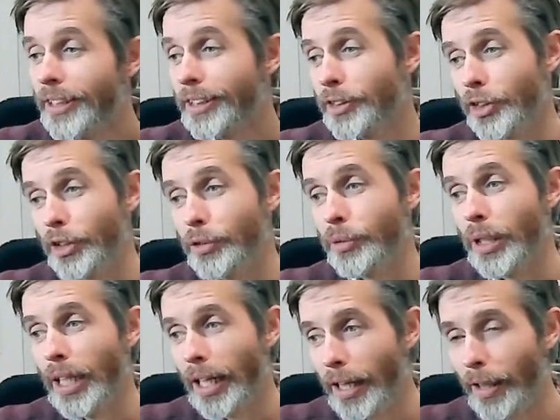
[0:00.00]
So
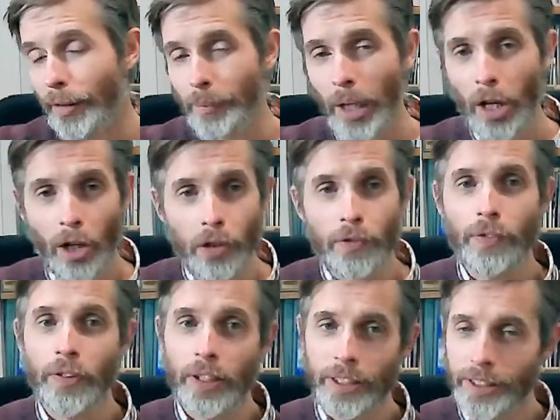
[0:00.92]

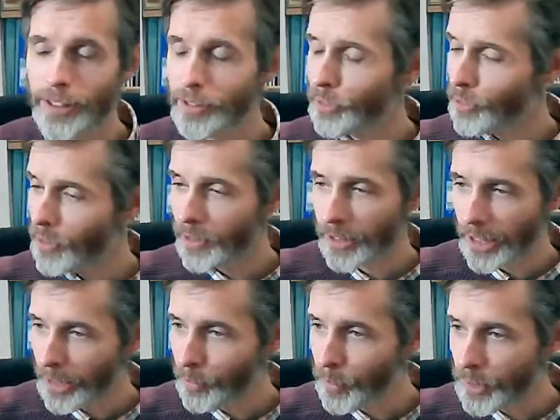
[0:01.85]
hopefully you're
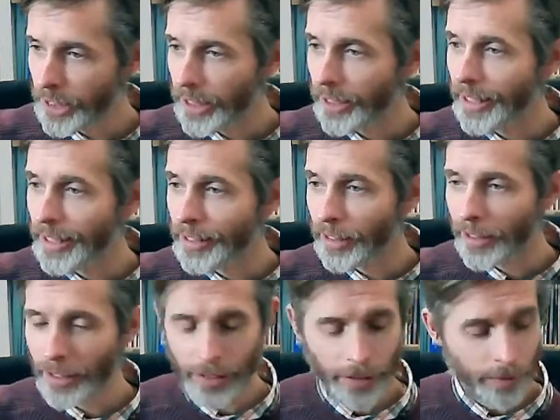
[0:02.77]
okay with it.
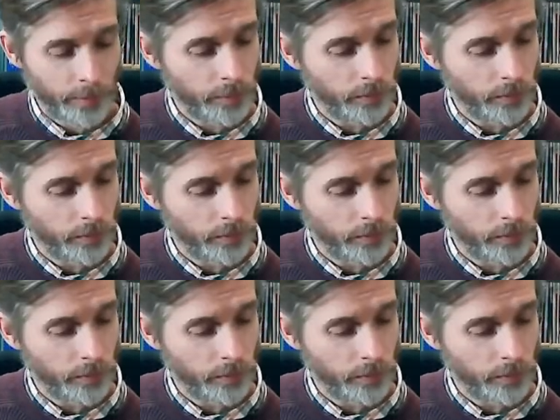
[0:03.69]
The